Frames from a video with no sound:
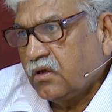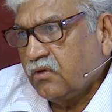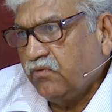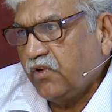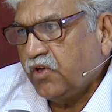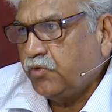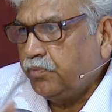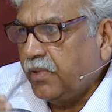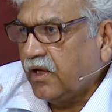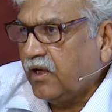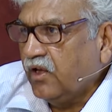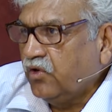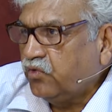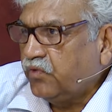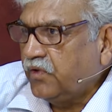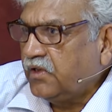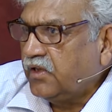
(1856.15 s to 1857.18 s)
which
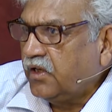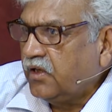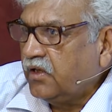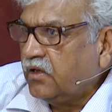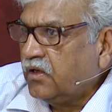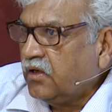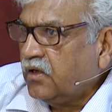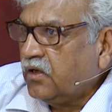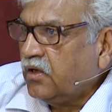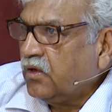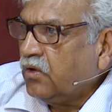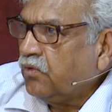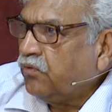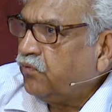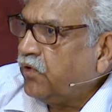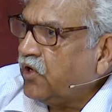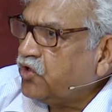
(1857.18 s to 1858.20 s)
begins with the
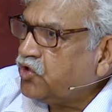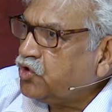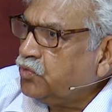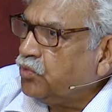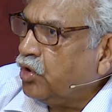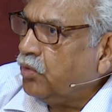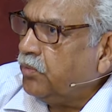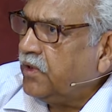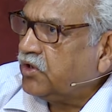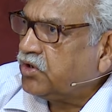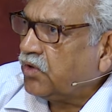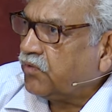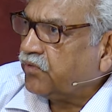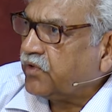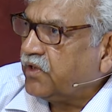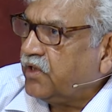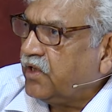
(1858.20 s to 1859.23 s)
first moment
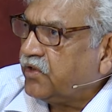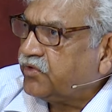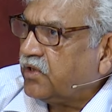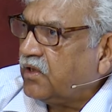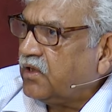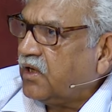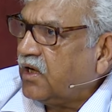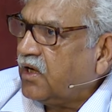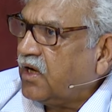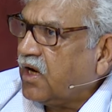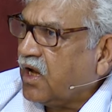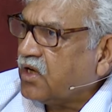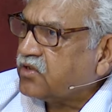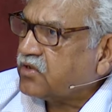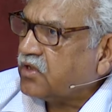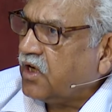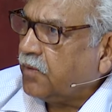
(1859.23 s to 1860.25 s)
of creation and
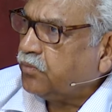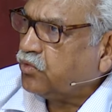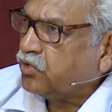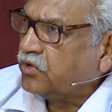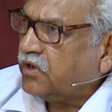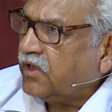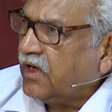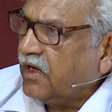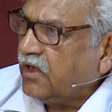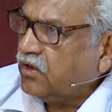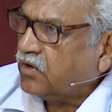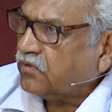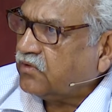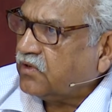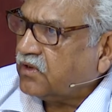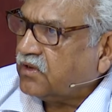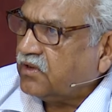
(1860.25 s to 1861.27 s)
last up to the end of
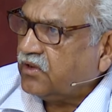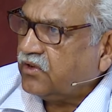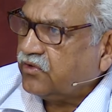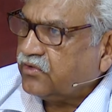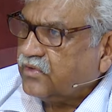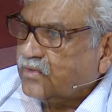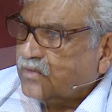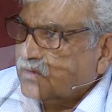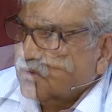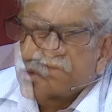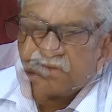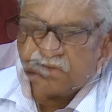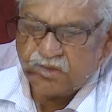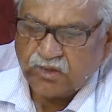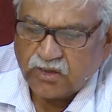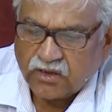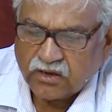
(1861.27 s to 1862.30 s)

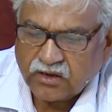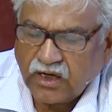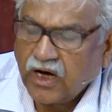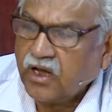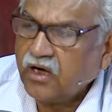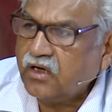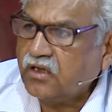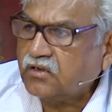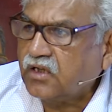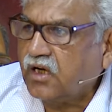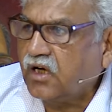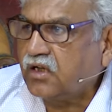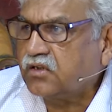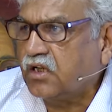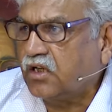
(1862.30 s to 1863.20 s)
the creation. Karyataha